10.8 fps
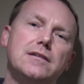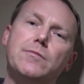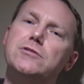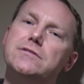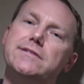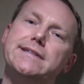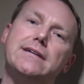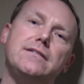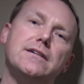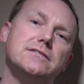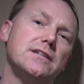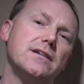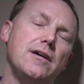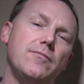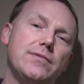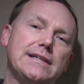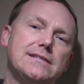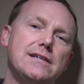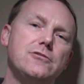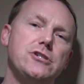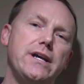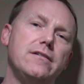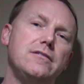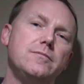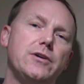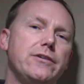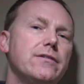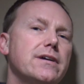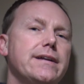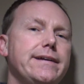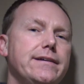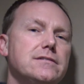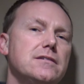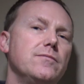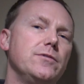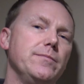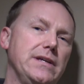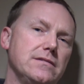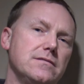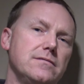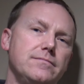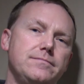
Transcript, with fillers: Now most of the dialogue is gonna come from that center channel, but you are gonna hear some from this.